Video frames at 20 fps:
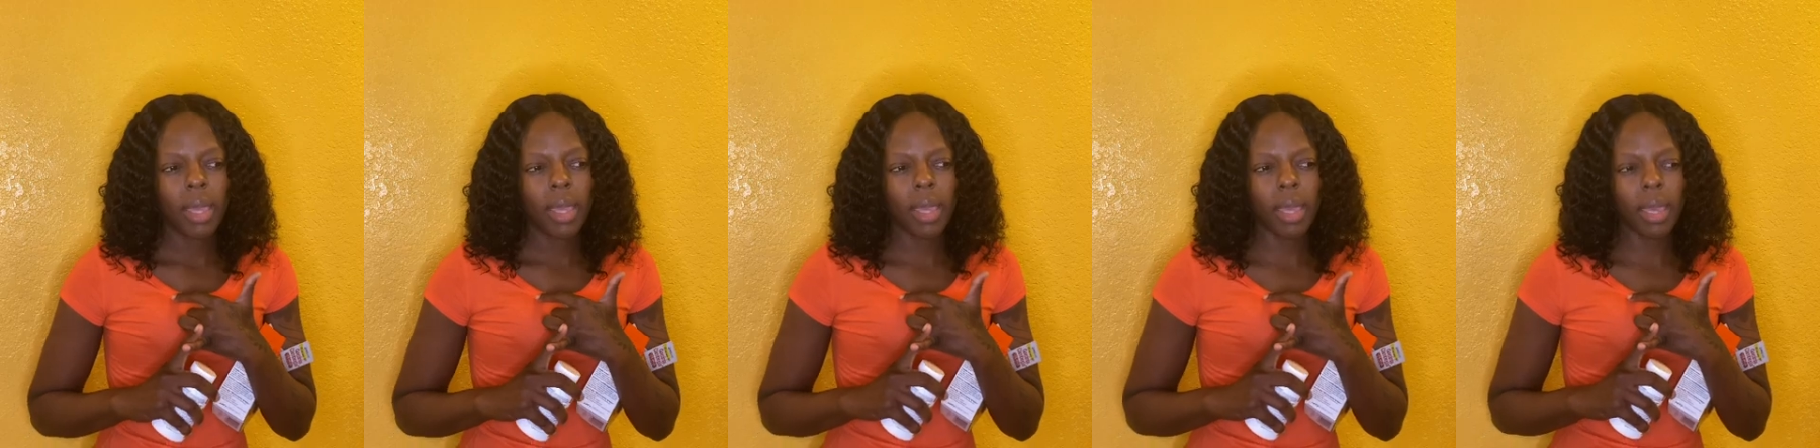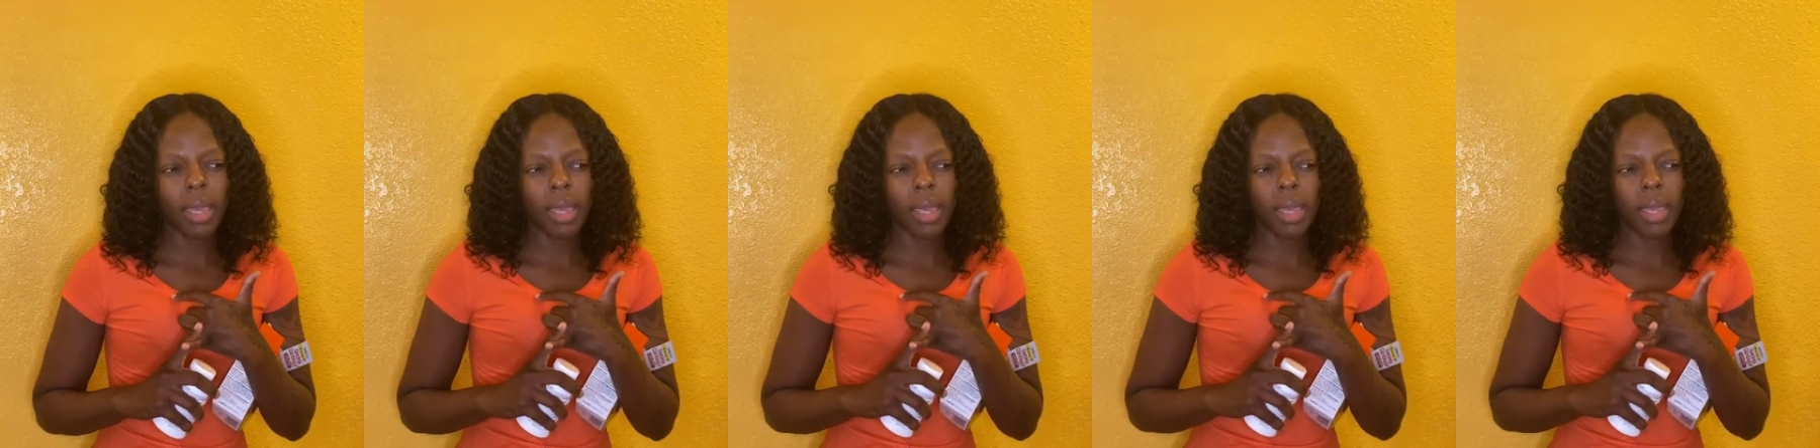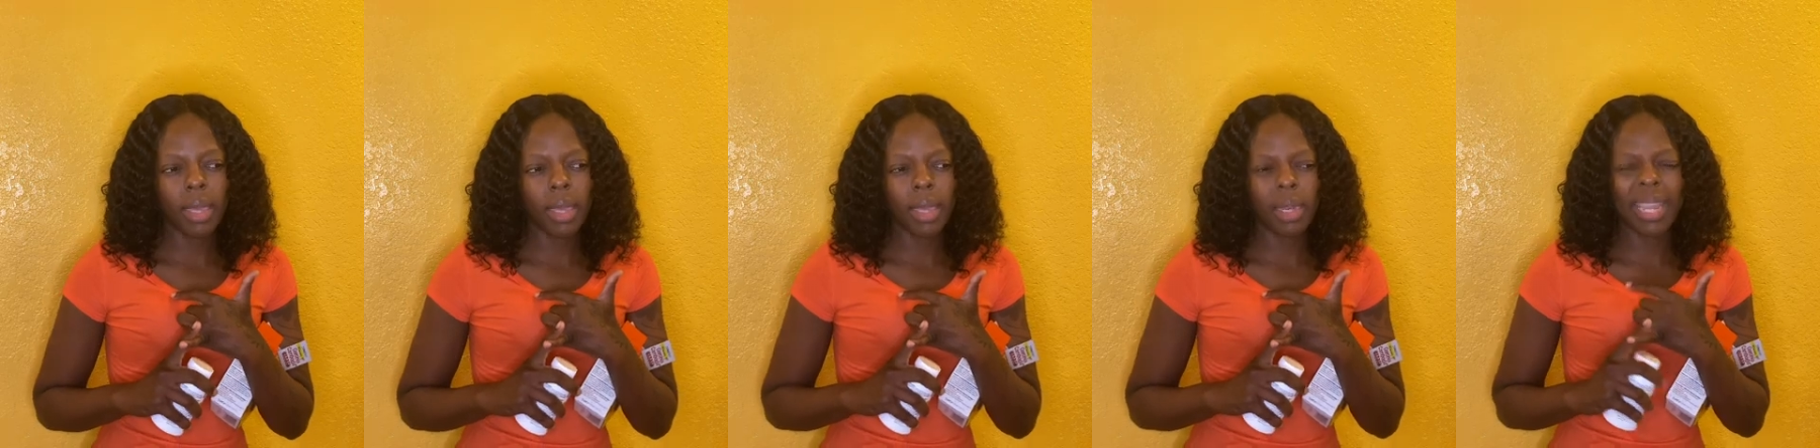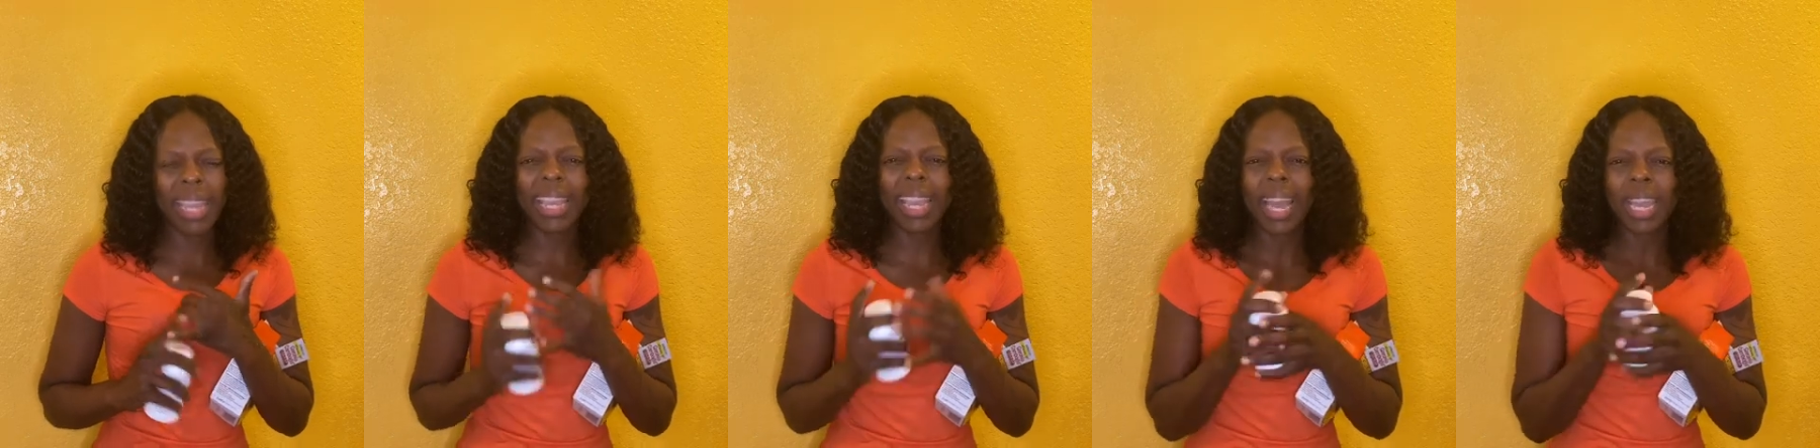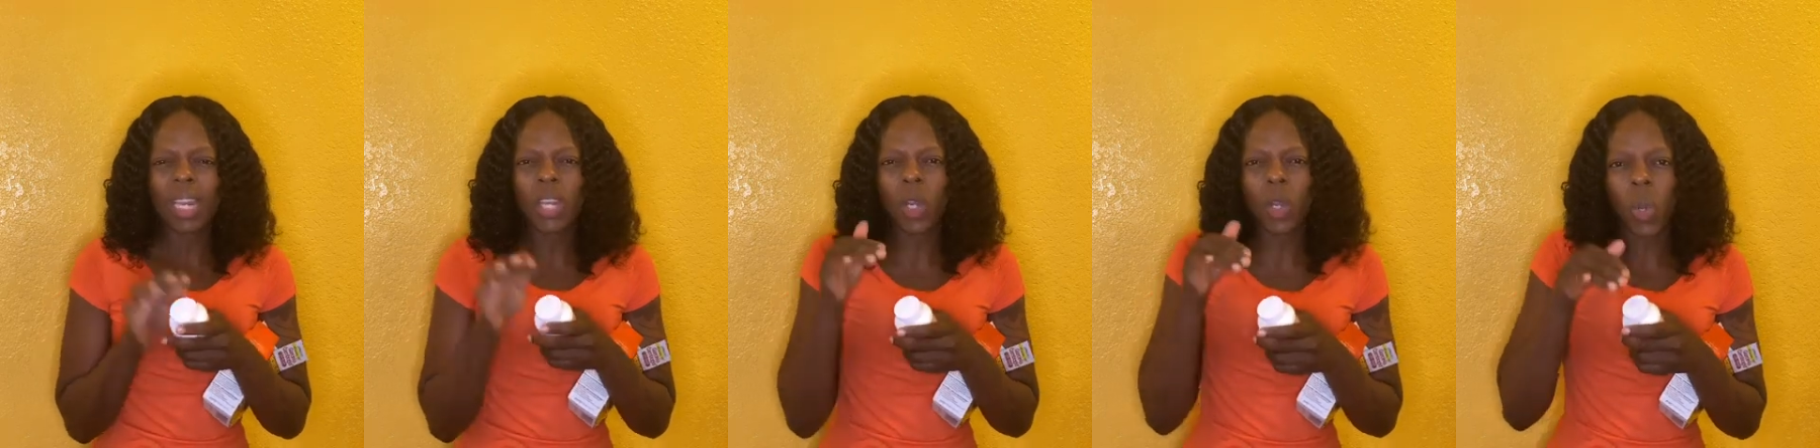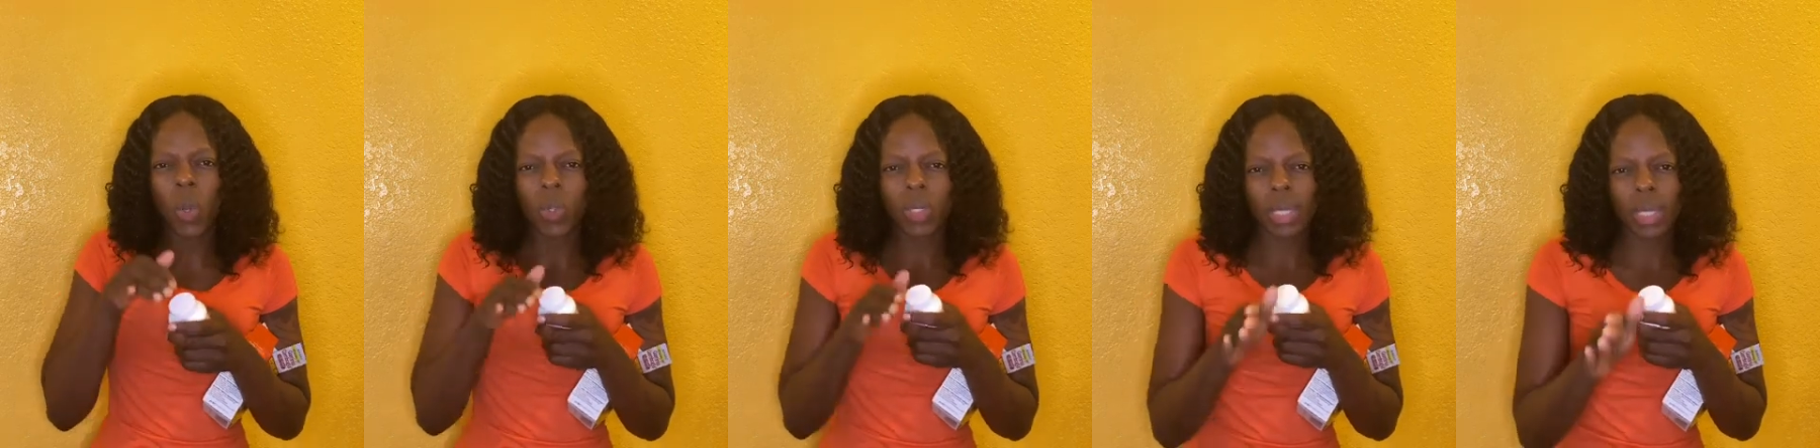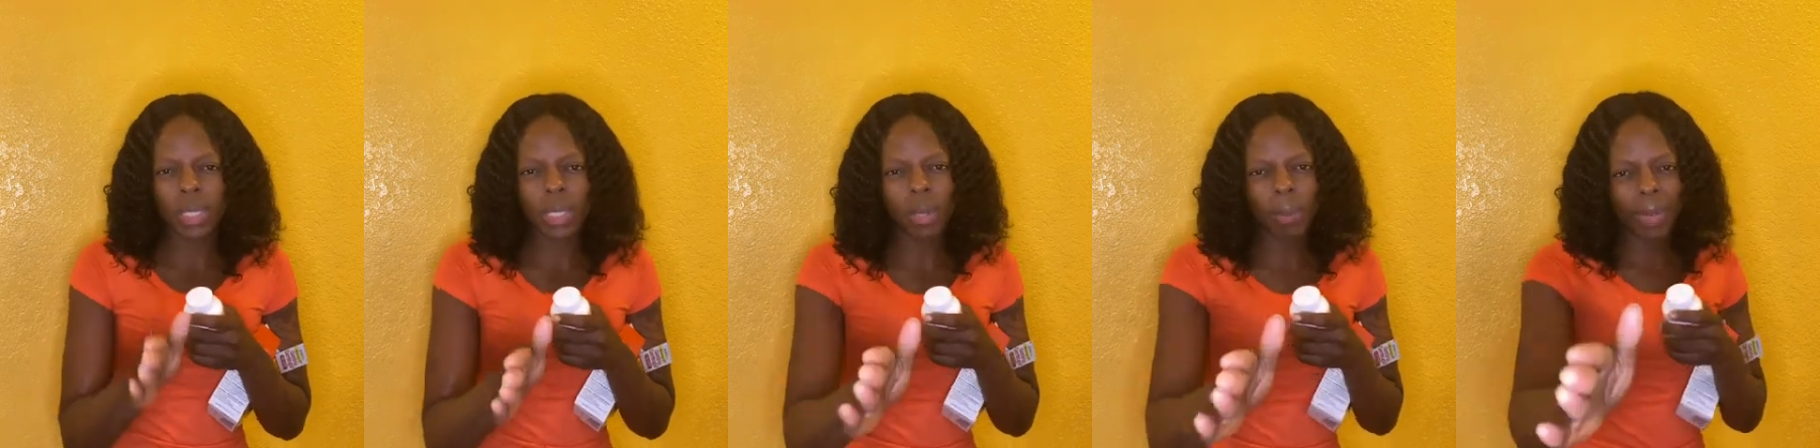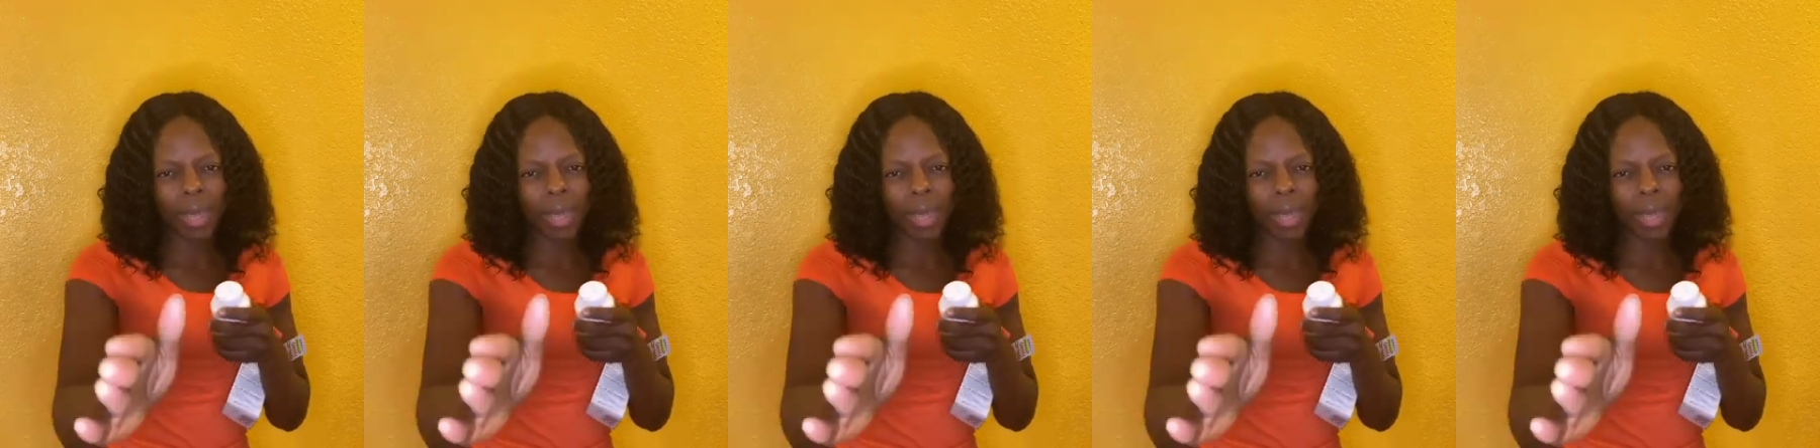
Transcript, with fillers: and it kind of goes into